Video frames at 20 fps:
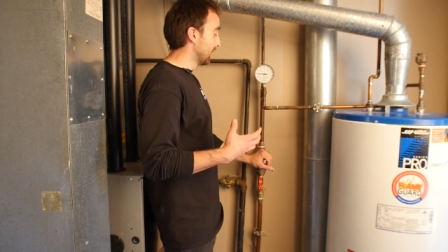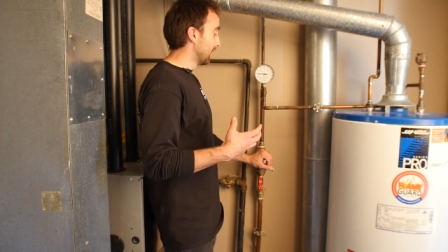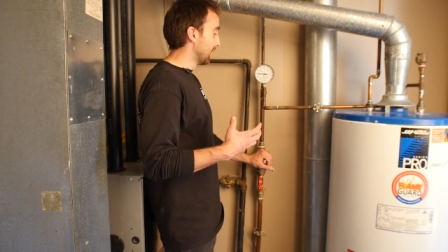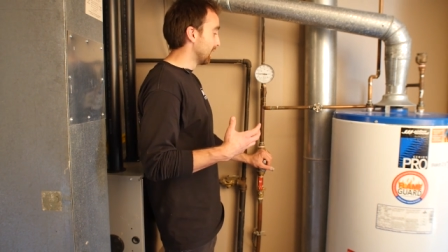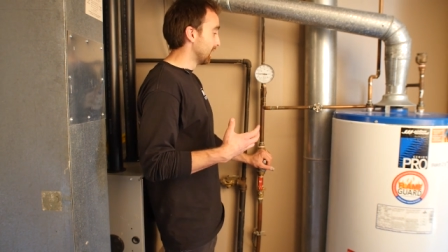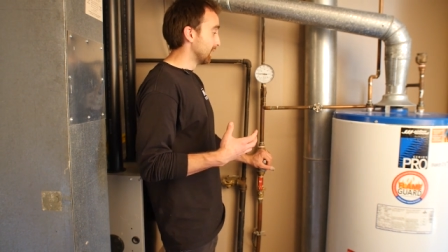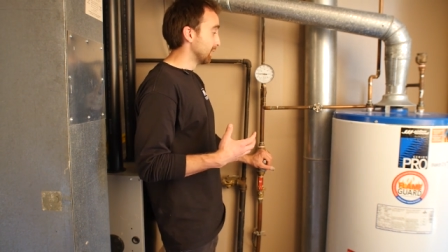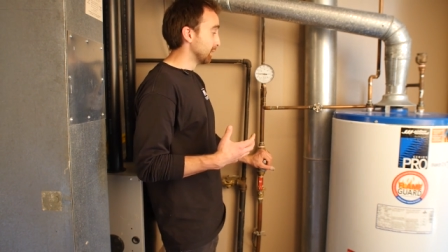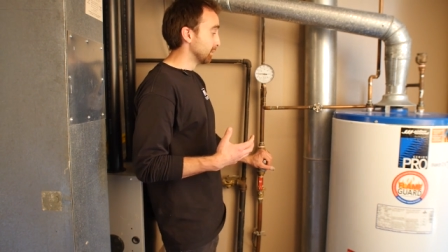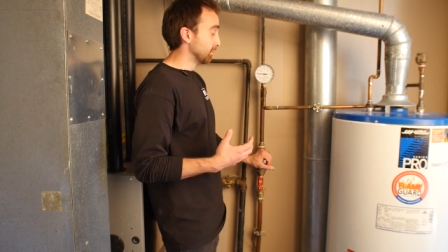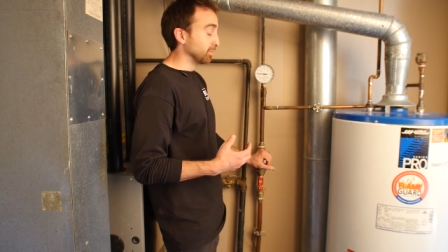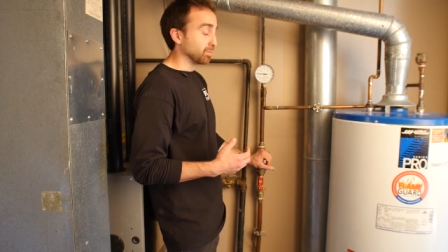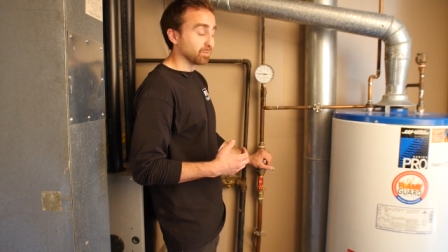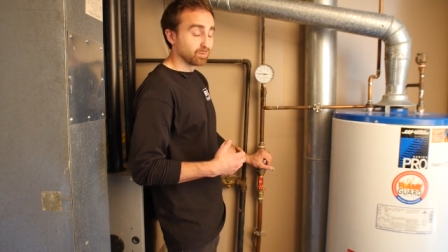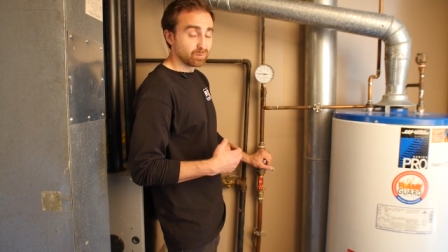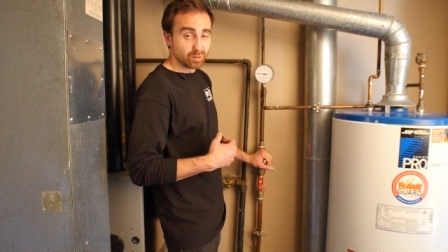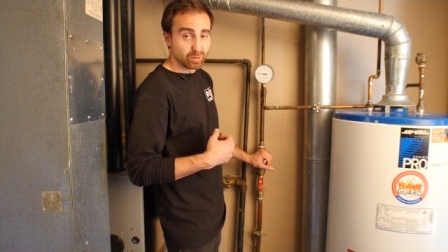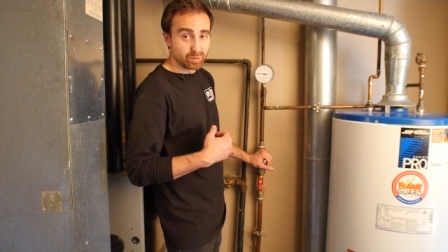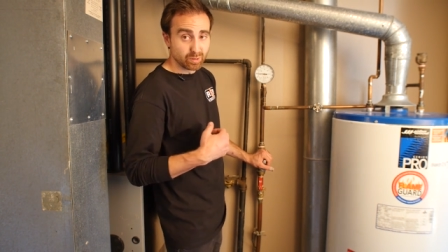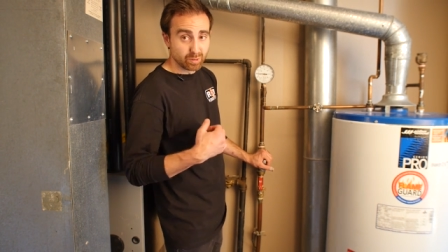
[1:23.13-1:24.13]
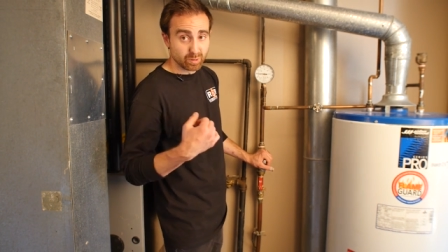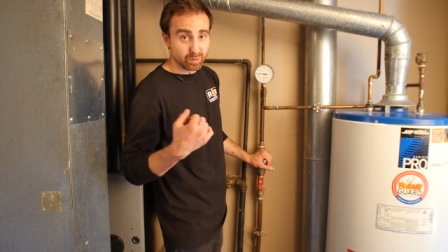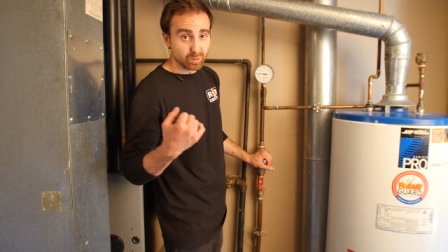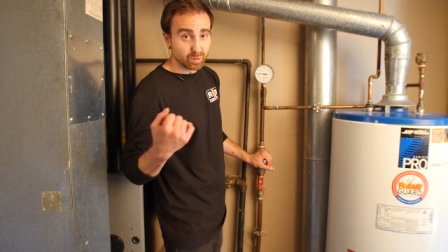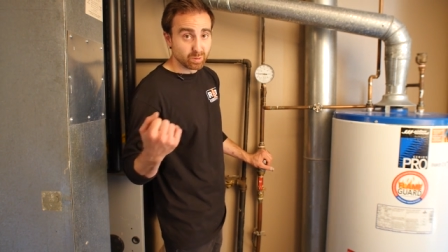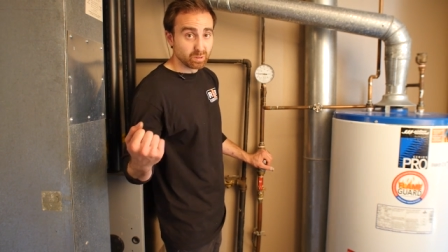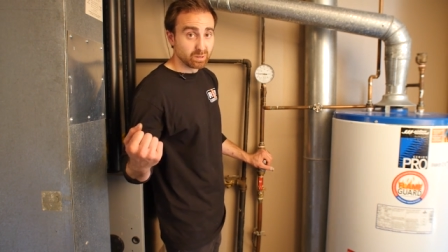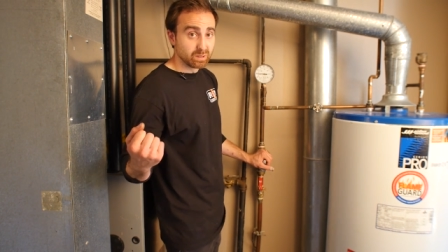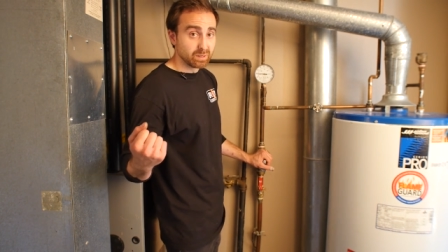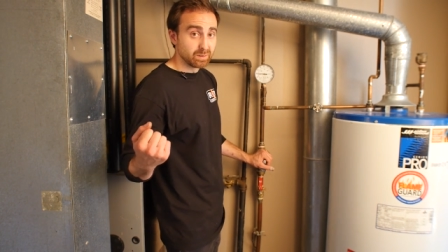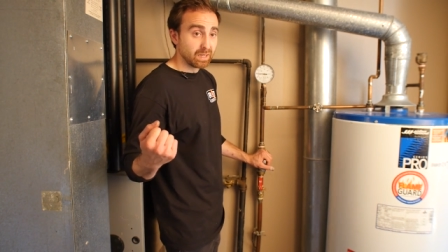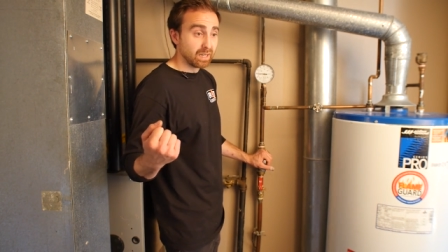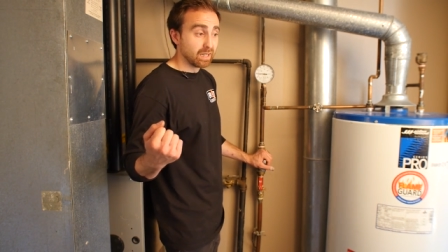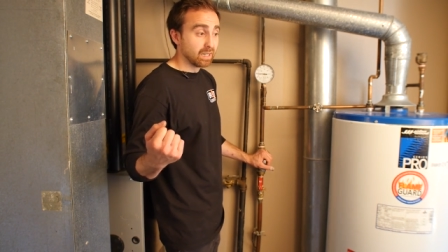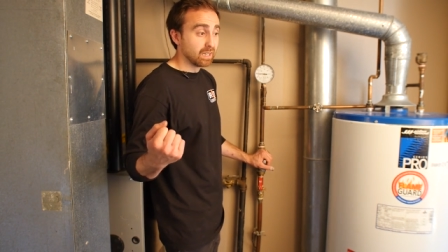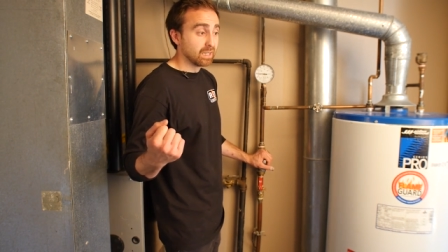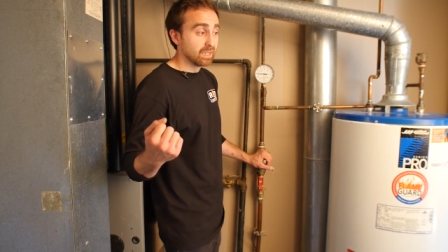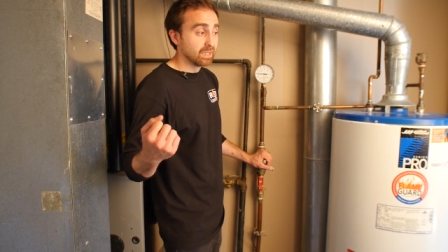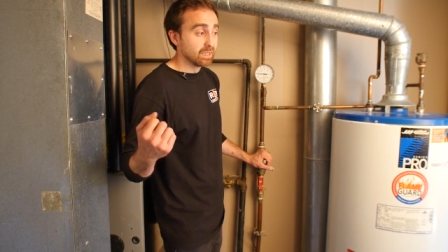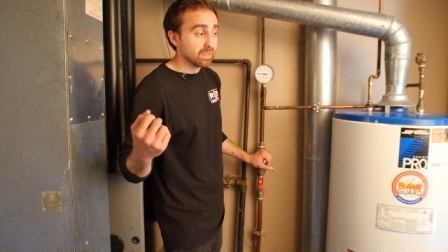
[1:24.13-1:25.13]
um, to your
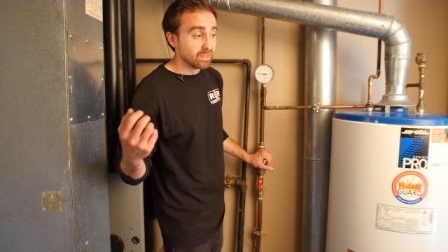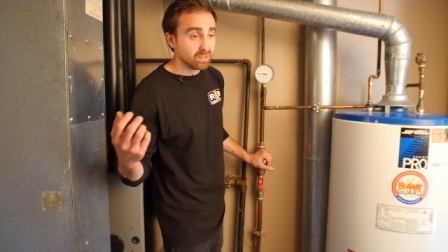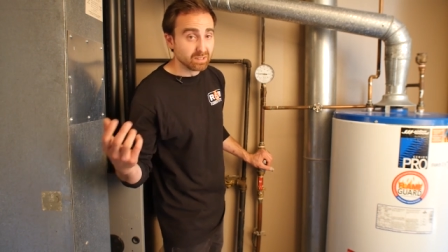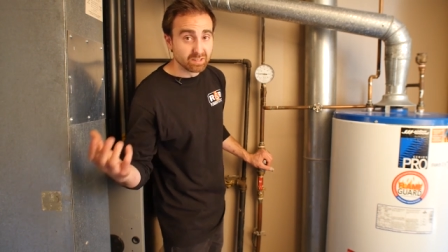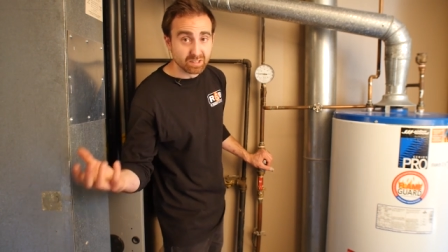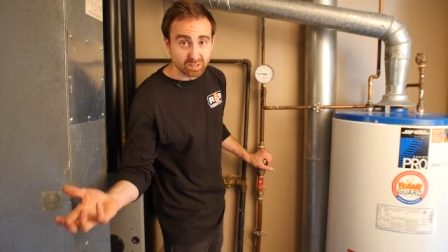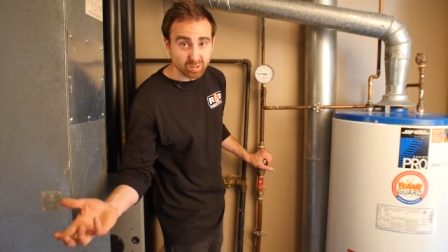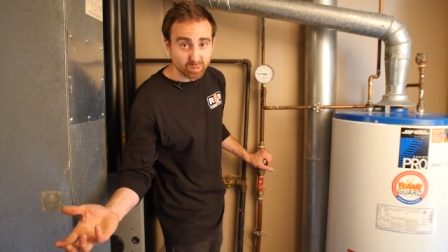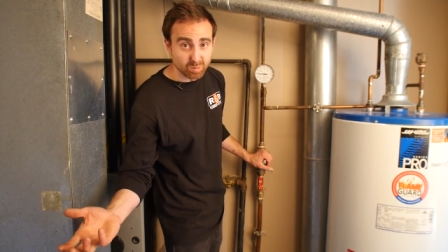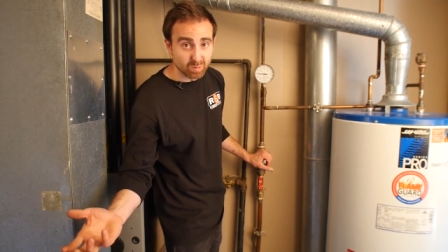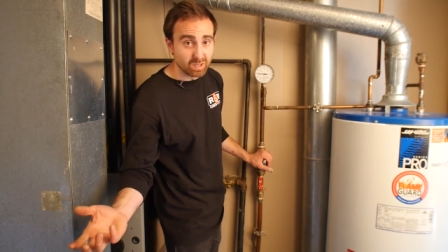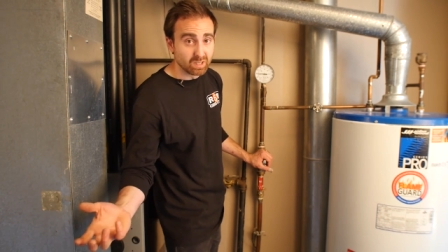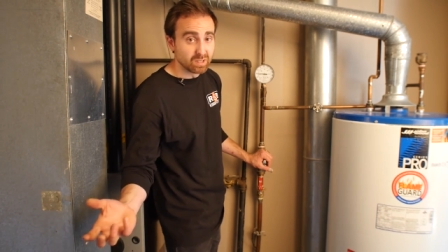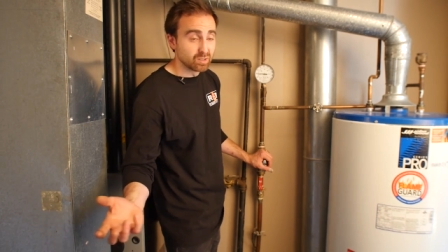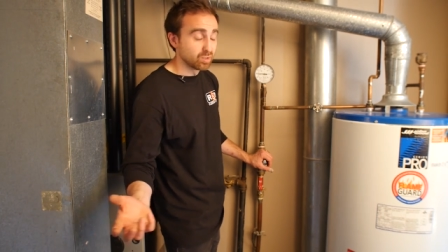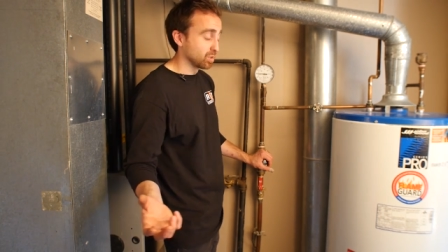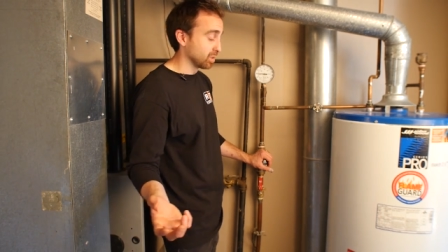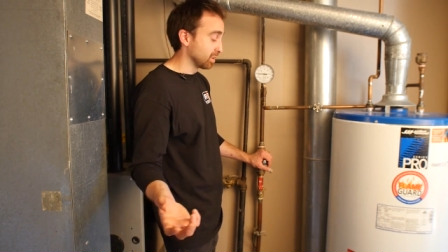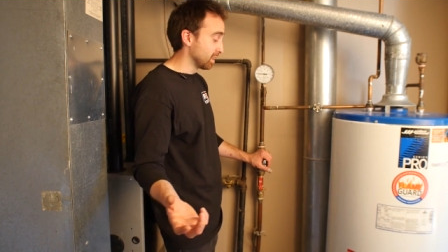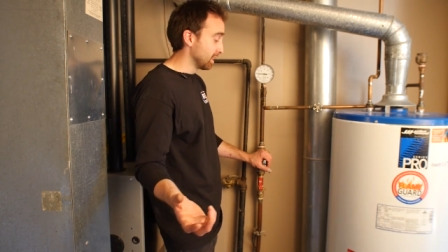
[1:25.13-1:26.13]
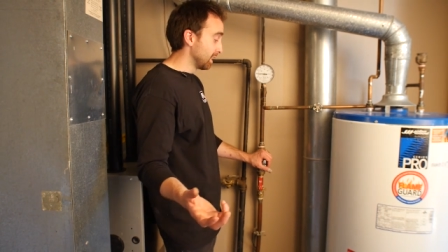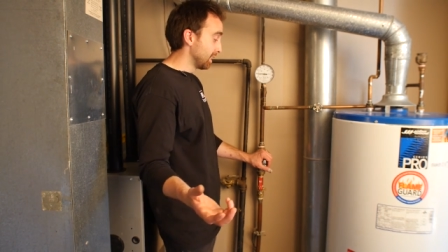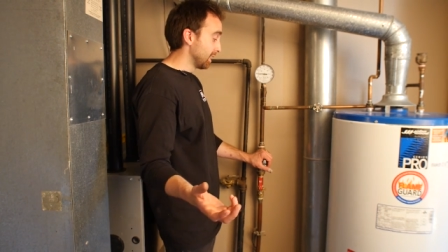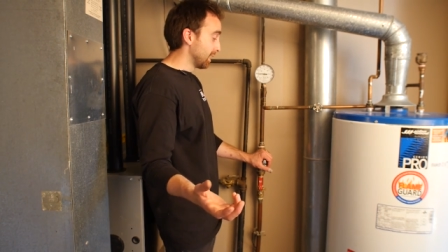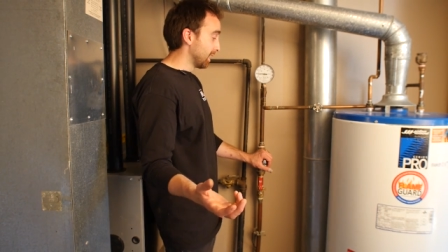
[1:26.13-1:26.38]
uh, dishwasher.